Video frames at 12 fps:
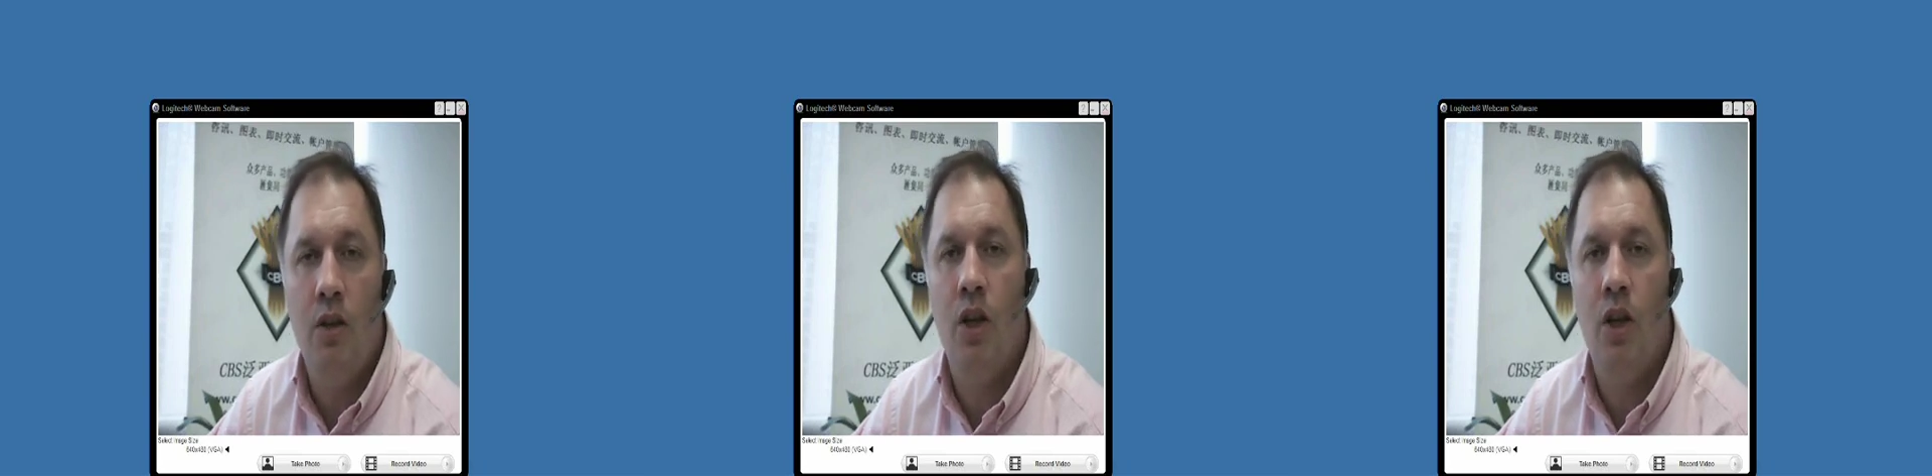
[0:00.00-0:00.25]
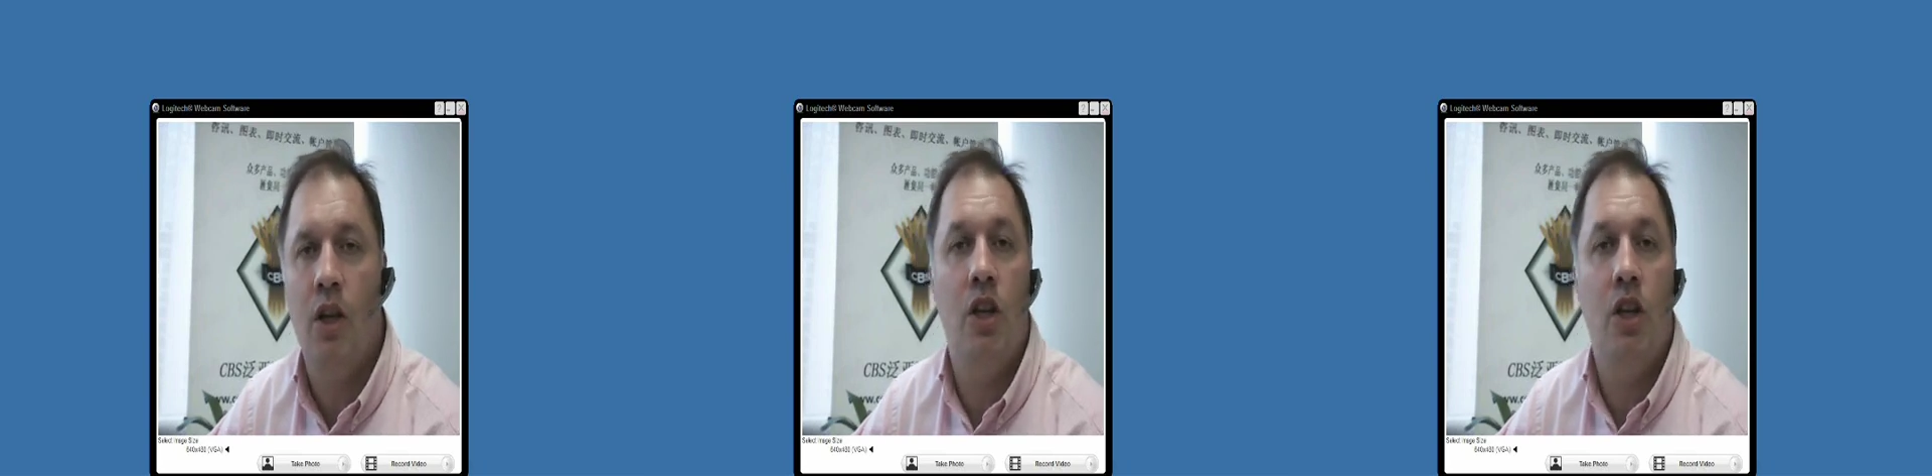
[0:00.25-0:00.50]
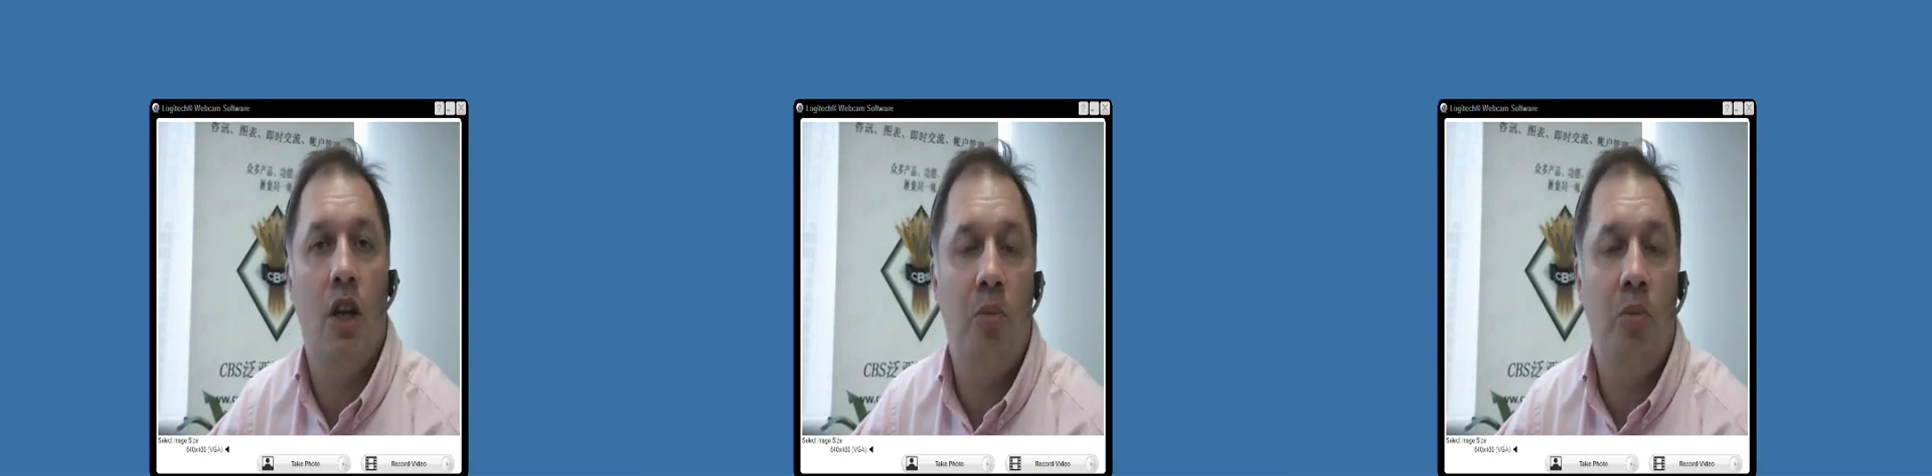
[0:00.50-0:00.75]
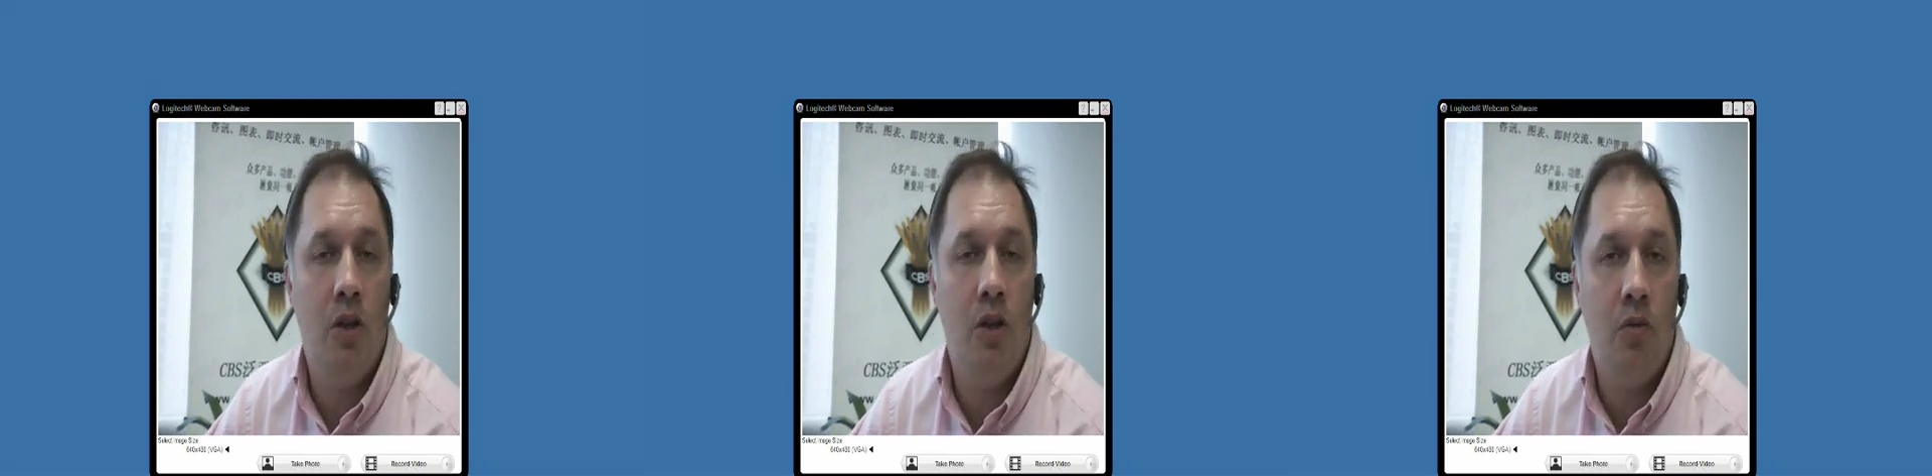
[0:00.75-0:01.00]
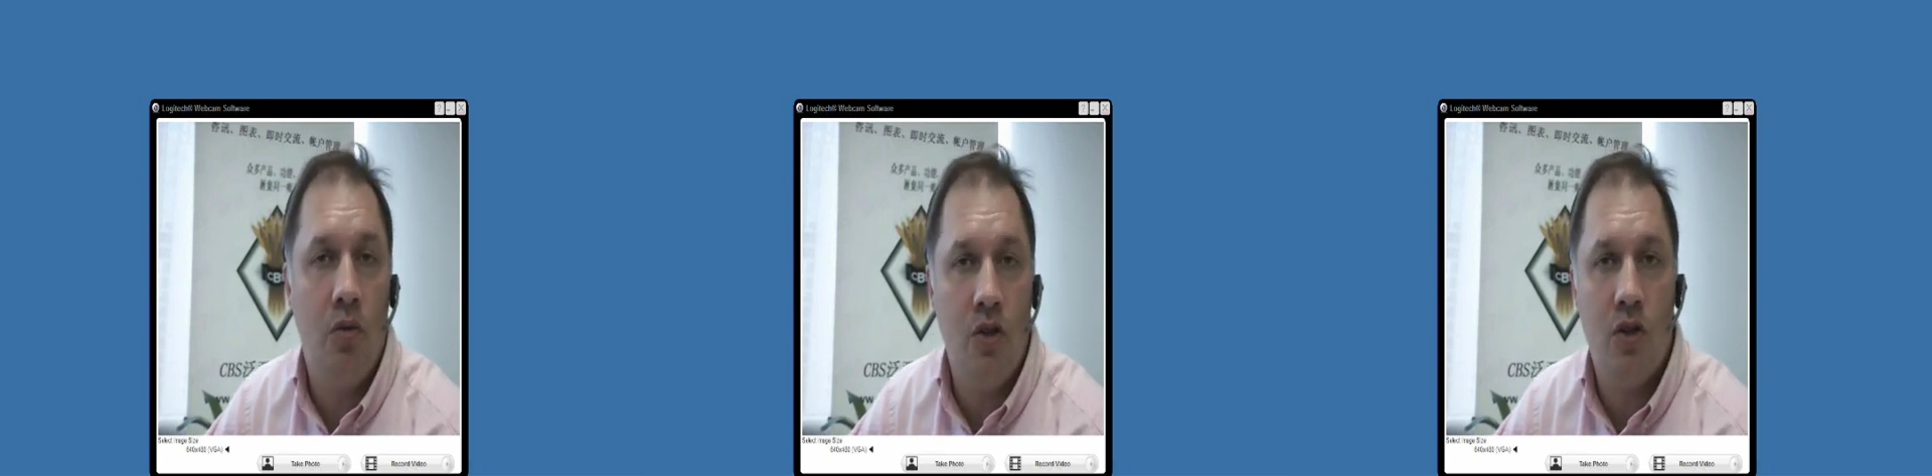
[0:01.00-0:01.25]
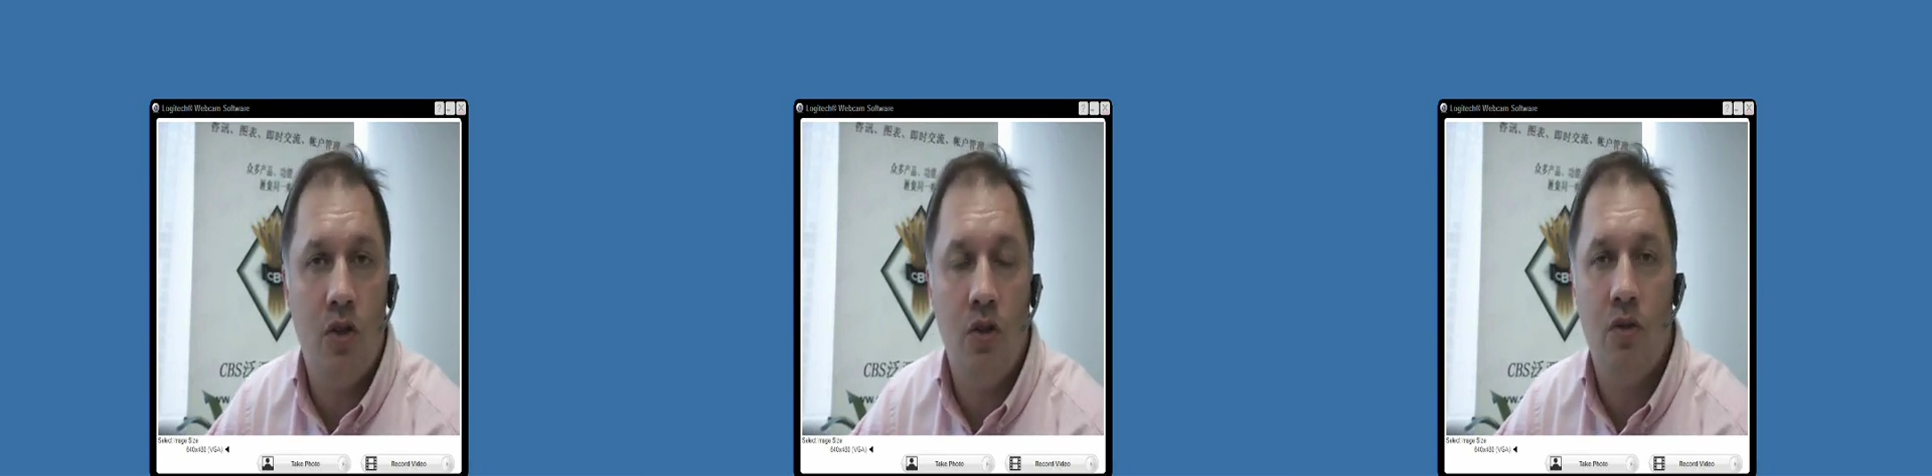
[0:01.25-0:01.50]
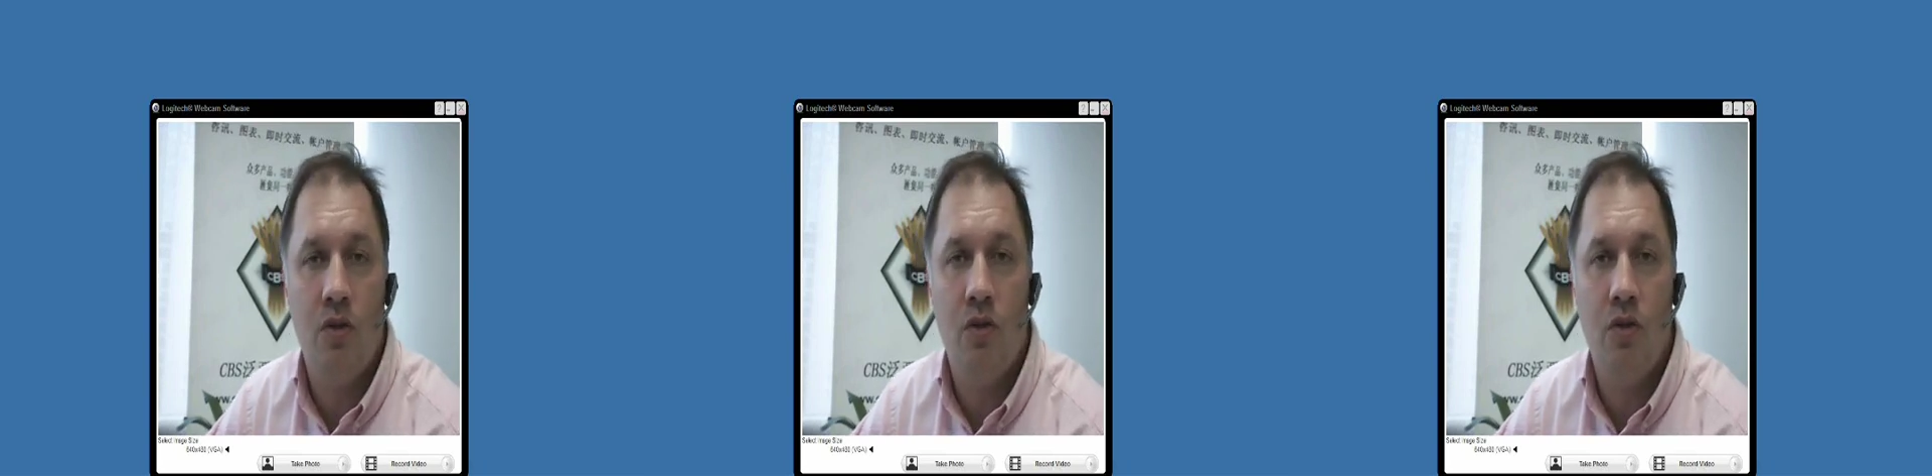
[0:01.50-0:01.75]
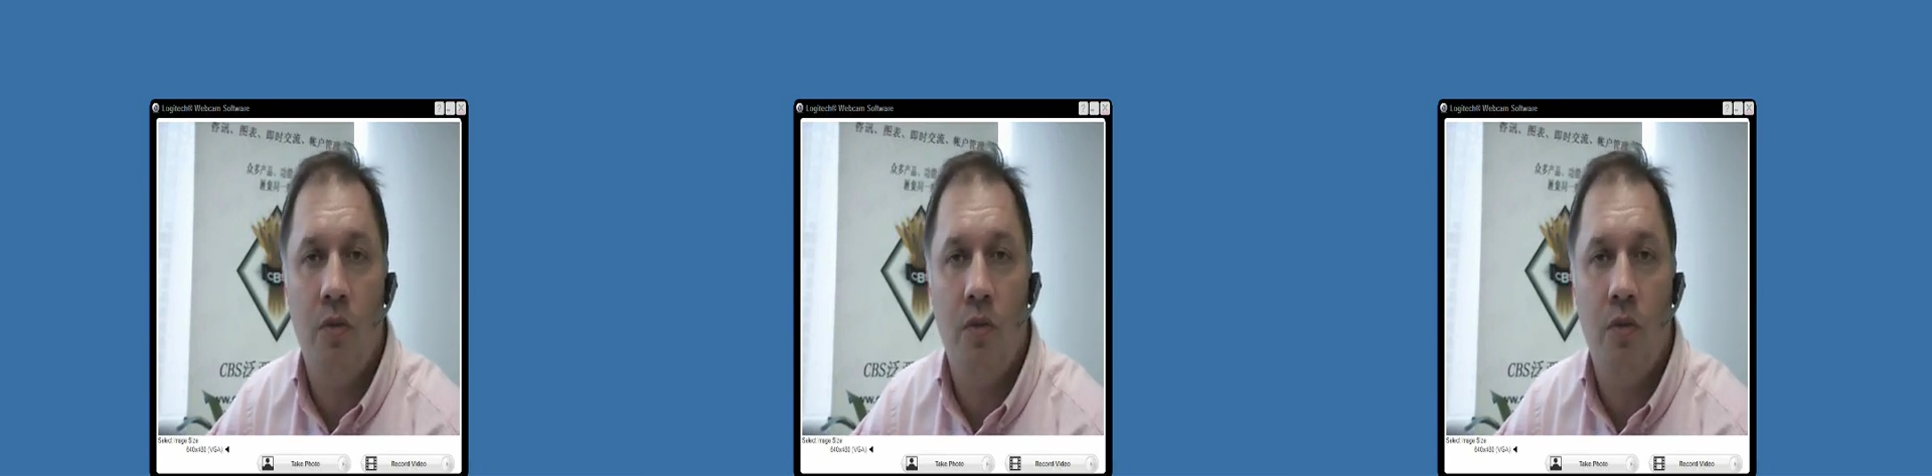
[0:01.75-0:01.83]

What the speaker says: you get a geopolitical concern on